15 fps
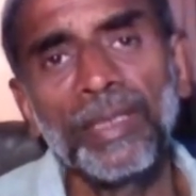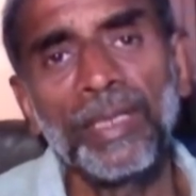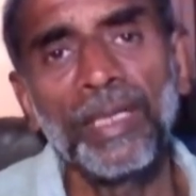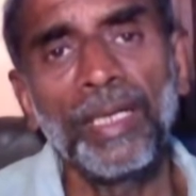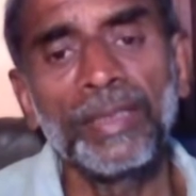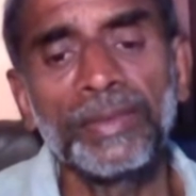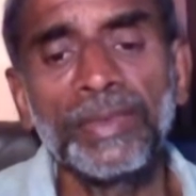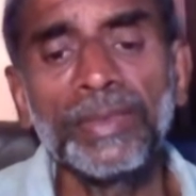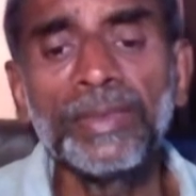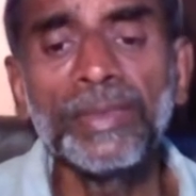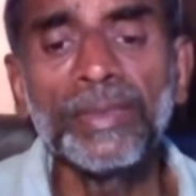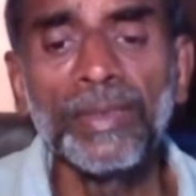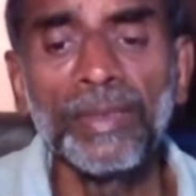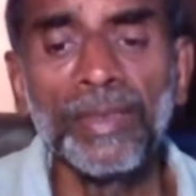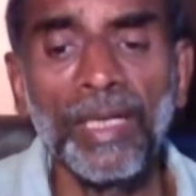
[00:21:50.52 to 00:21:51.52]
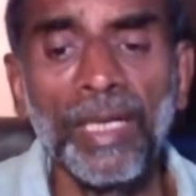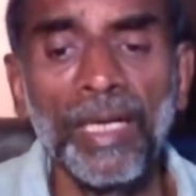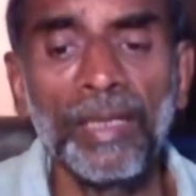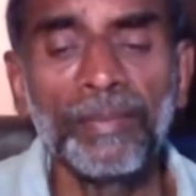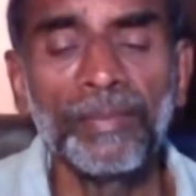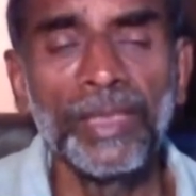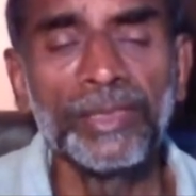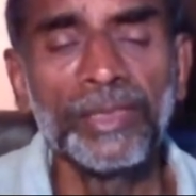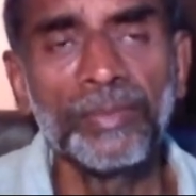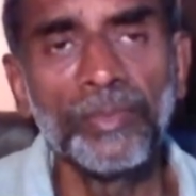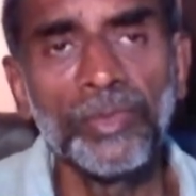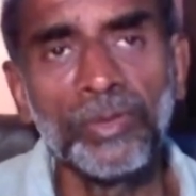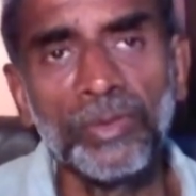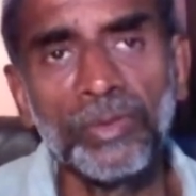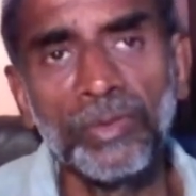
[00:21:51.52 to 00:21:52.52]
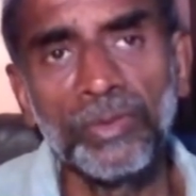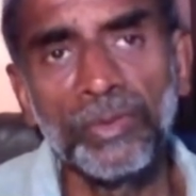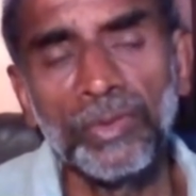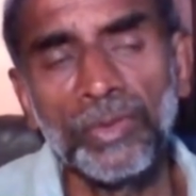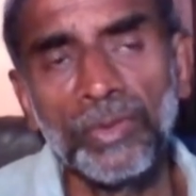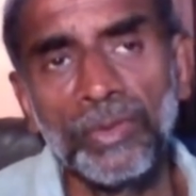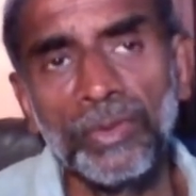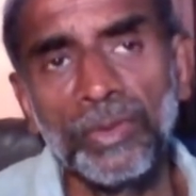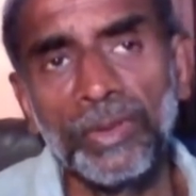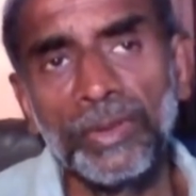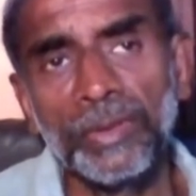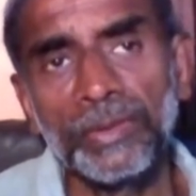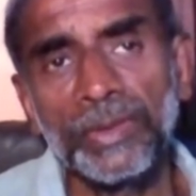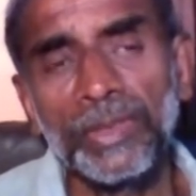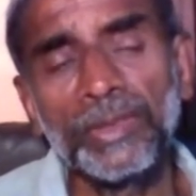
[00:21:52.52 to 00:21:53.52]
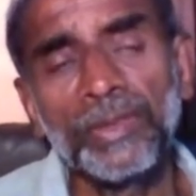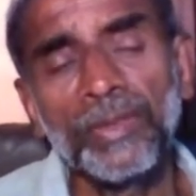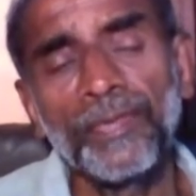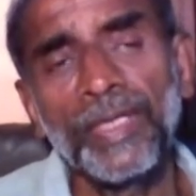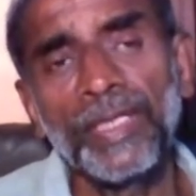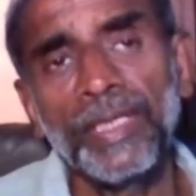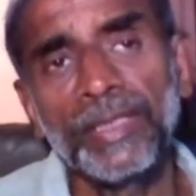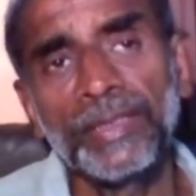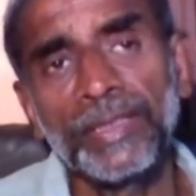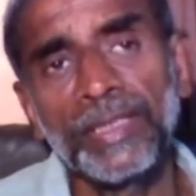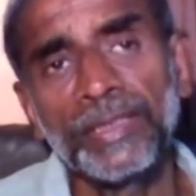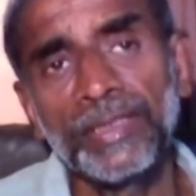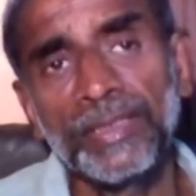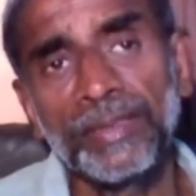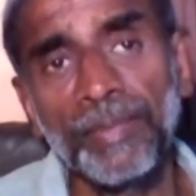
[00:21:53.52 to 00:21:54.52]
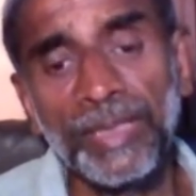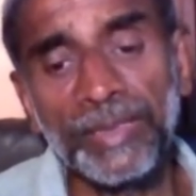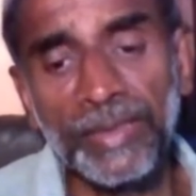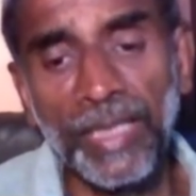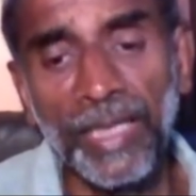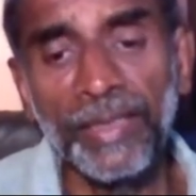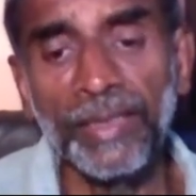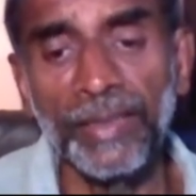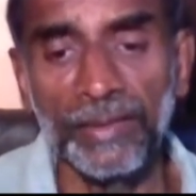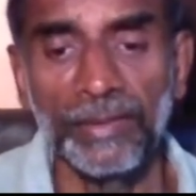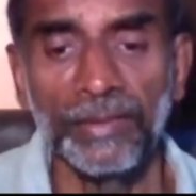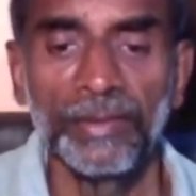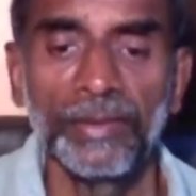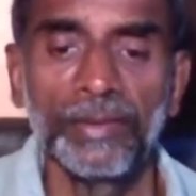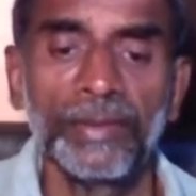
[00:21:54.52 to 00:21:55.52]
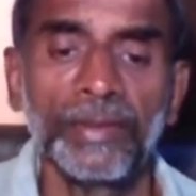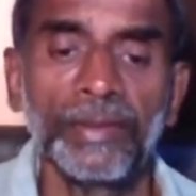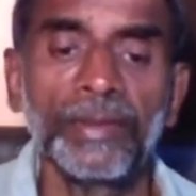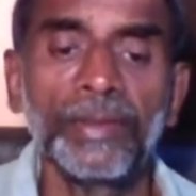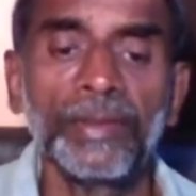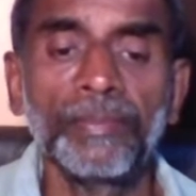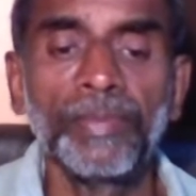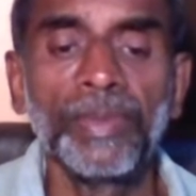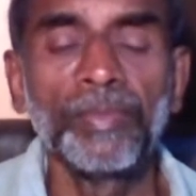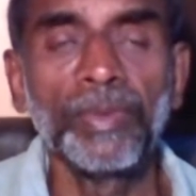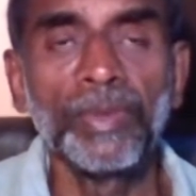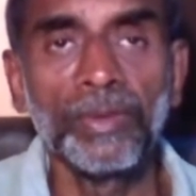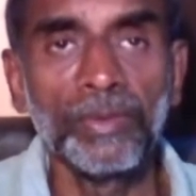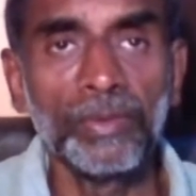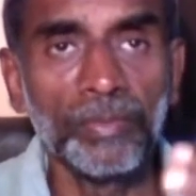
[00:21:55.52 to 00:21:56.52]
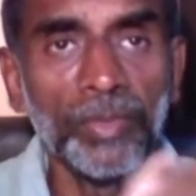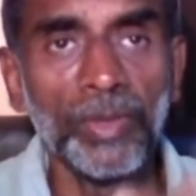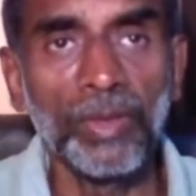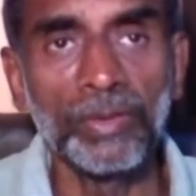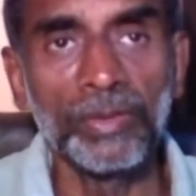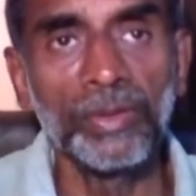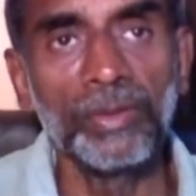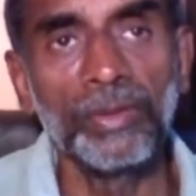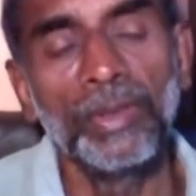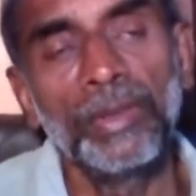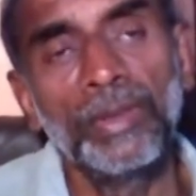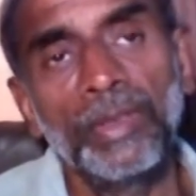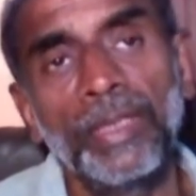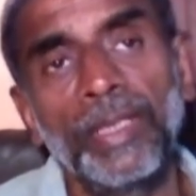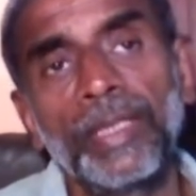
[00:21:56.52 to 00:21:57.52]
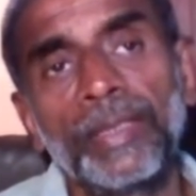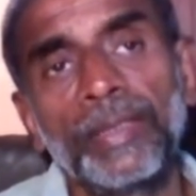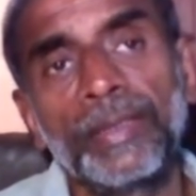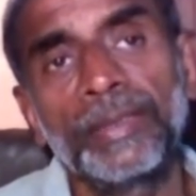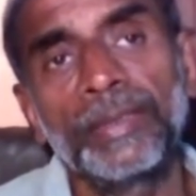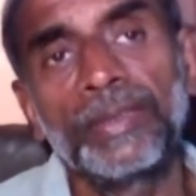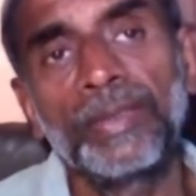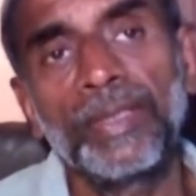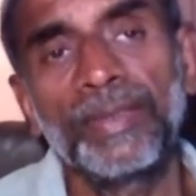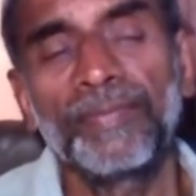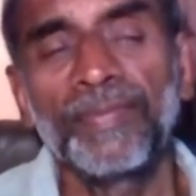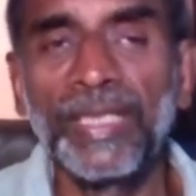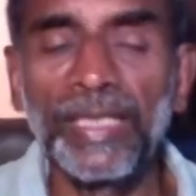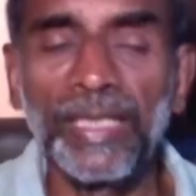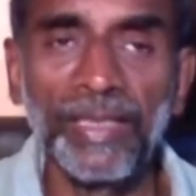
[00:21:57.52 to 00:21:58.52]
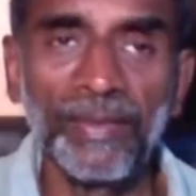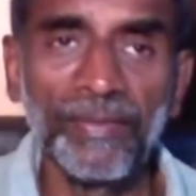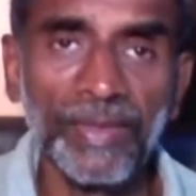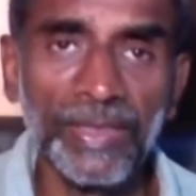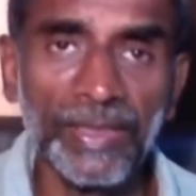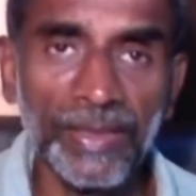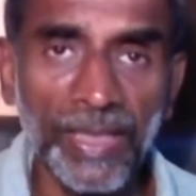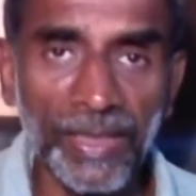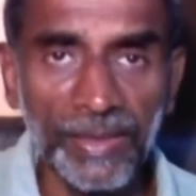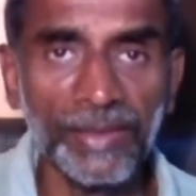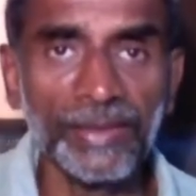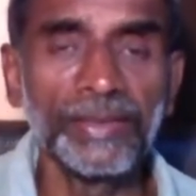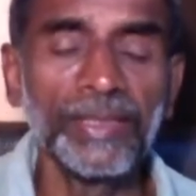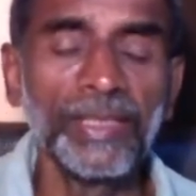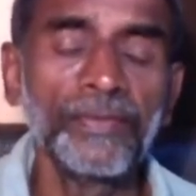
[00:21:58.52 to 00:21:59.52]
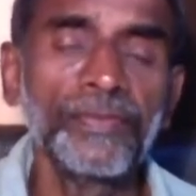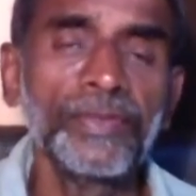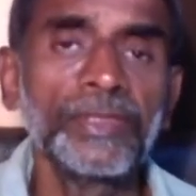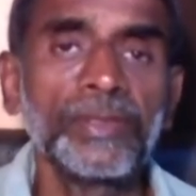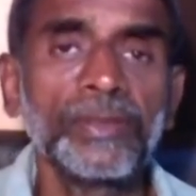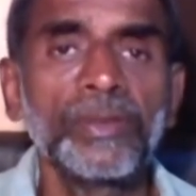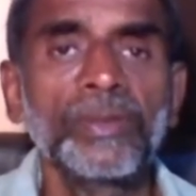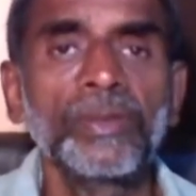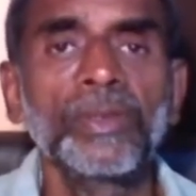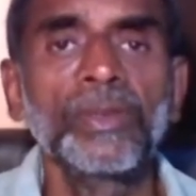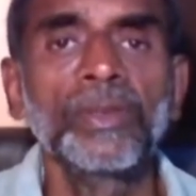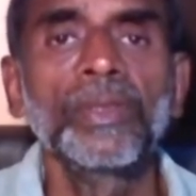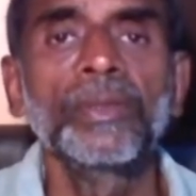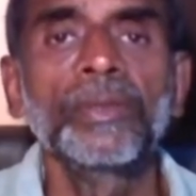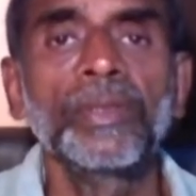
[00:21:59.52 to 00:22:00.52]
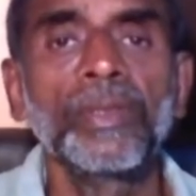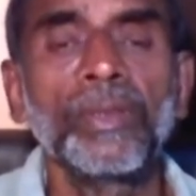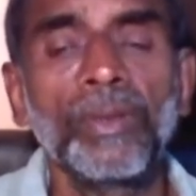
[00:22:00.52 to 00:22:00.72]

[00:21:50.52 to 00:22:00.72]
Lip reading: classes are much more, schizophrenia incidence is much higher in people who belong to, and it's not very clear whether that itself is the